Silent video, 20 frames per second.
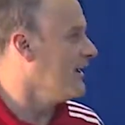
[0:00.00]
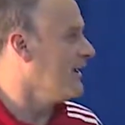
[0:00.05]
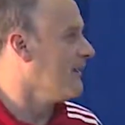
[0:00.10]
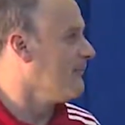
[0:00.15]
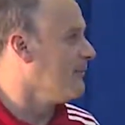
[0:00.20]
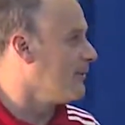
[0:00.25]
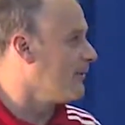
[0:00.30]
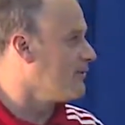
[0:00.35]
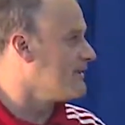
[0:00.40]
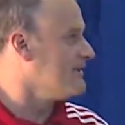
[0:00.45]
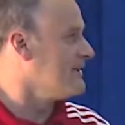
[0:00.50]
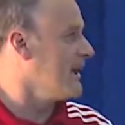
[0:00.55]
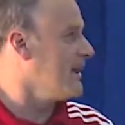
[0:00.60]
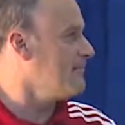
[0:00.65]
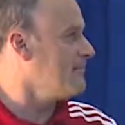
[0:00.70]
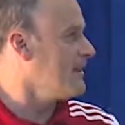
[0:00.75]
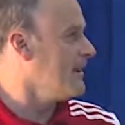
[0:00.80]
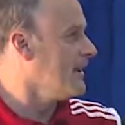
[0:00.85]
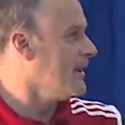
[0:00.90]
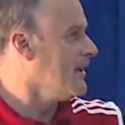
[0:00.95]
more in
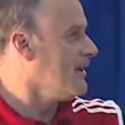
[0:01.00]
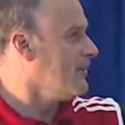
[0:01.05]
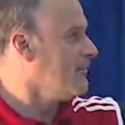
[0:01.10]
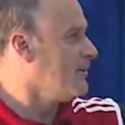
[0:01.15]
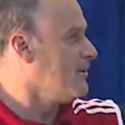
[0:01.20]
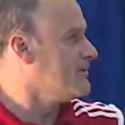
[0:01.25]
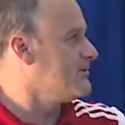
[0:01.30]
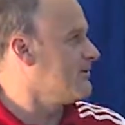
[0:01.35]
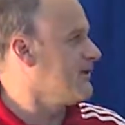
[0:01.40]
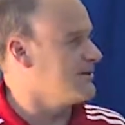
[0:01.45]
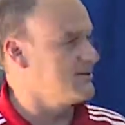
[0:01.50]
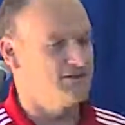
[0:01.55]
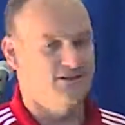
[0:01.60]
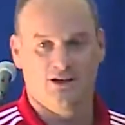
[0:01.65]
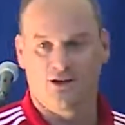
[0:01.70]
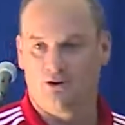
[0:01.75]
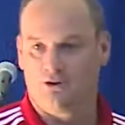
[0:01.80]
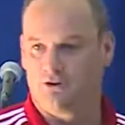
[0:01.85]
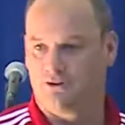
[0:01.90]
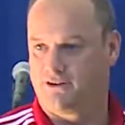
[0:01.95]
depth, but there are
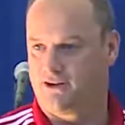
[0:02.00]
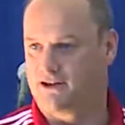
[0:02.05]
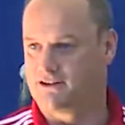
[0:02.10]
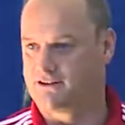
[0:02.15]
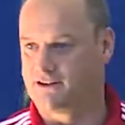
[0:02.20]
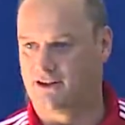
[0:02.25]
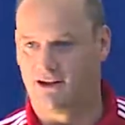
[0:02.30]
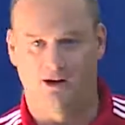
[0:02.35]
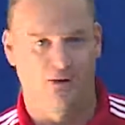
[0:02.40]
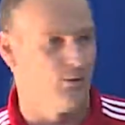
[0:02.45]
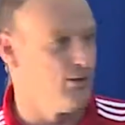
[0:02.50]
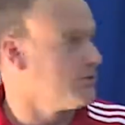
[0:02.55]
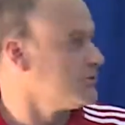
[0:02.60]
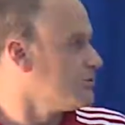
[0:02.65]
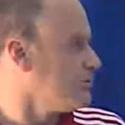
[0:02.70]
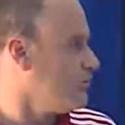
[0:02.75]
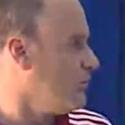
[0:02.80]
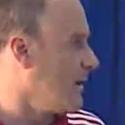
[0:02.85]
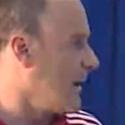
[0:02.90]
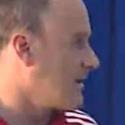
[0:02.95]
still other things that I want
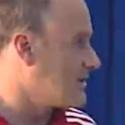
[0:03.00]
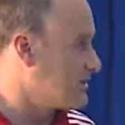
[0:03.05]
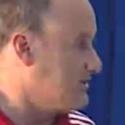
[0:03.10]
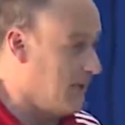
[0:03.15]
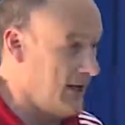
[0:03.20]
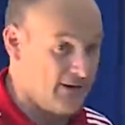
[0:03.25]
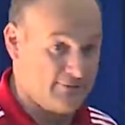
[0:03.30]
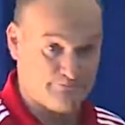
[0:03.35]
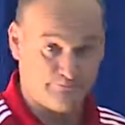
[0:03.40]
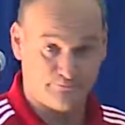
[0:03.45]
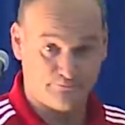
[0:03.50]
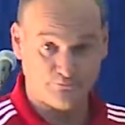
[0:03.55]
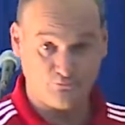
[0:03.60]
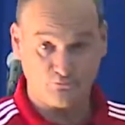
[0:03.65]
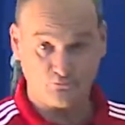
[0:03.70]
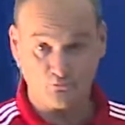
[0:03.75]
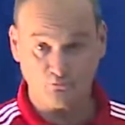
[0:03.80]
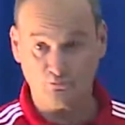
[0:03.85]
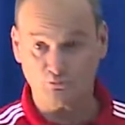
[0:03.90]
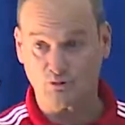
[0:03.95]
to explain.
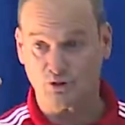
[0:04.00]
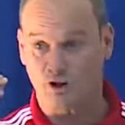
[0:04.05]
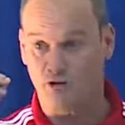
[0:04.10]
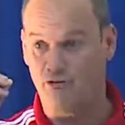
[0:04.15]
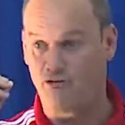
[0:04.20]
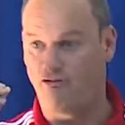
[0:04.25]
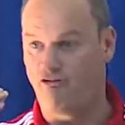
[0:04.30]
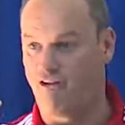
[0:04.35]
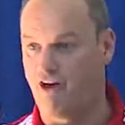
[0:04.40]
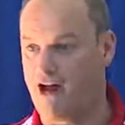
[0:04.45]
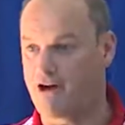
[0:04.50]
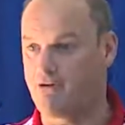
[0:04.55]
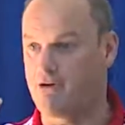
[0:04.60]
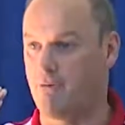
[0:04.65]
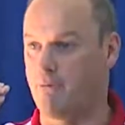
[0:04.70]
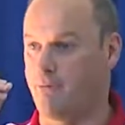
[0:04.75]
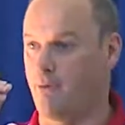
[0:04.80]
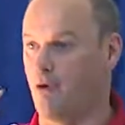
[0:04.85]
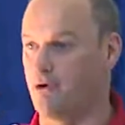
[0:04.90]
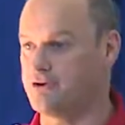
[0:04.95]
Very
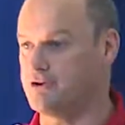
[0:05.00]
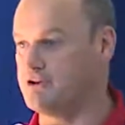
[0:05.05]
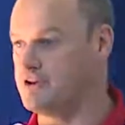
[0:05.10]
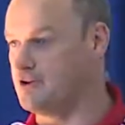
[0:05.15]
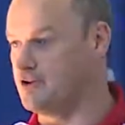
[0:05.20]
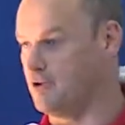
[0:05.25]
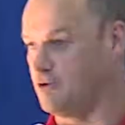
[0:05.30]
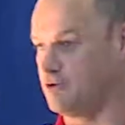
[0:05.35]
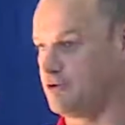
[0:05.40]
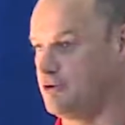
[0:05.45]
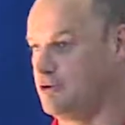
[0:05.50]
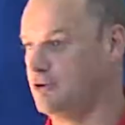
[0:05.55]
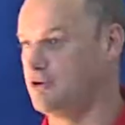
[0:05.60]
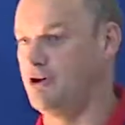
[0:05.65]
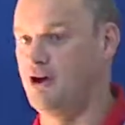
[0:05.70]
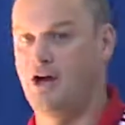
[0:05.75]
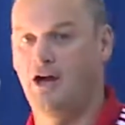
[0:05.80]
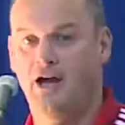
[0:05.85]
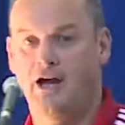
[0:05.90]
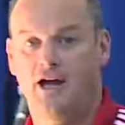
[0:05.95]
important is also
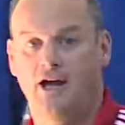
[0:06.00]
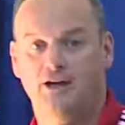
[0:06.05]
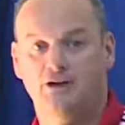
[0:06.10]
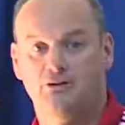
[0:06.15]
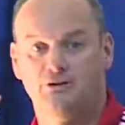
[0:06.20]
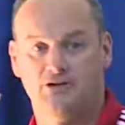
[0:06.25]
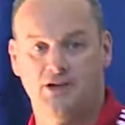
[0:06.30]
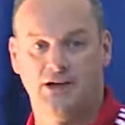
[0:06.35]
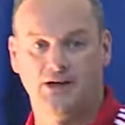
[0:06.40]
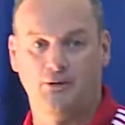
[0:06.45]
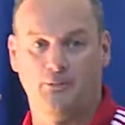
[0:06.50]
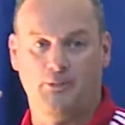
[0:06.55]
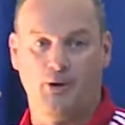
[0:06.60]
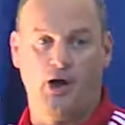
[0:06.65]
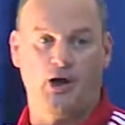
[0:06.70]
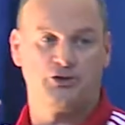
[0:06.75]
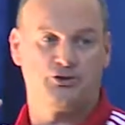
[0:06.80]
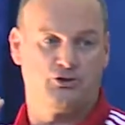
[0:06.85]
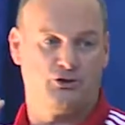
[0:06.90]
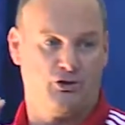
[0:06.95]
to think
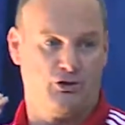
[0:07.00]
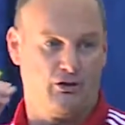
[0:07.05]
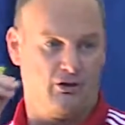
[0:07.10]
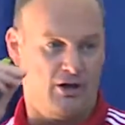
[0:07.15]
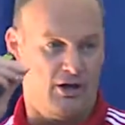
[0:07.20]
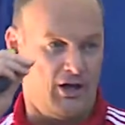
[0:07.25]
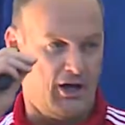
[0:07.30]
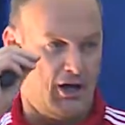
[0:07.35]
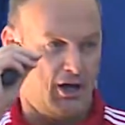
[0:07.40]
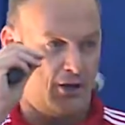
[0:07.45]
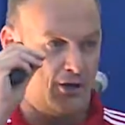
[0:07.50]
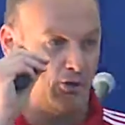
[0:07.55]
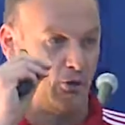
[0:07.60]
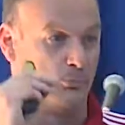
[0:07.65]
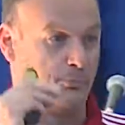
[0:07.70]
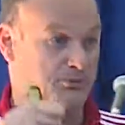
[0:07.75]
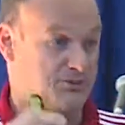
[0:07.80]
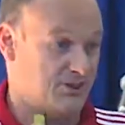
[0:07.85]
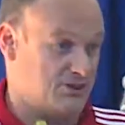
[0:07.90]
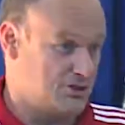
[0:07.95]
about your
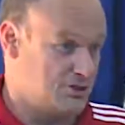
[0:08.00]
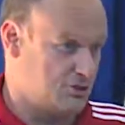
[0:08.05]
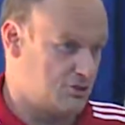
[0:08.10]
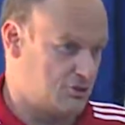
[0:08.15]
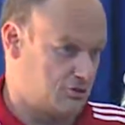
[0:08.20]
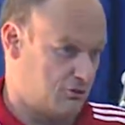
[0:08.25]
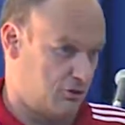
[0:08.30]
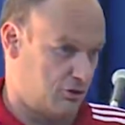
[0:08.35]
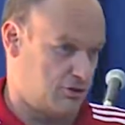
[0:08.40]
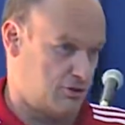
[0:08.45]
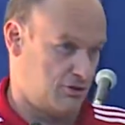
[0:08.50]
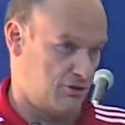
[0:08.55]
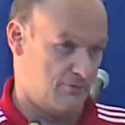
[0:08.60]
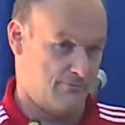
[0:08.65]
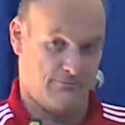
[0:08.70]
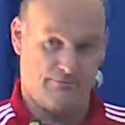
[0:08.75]
competition structure.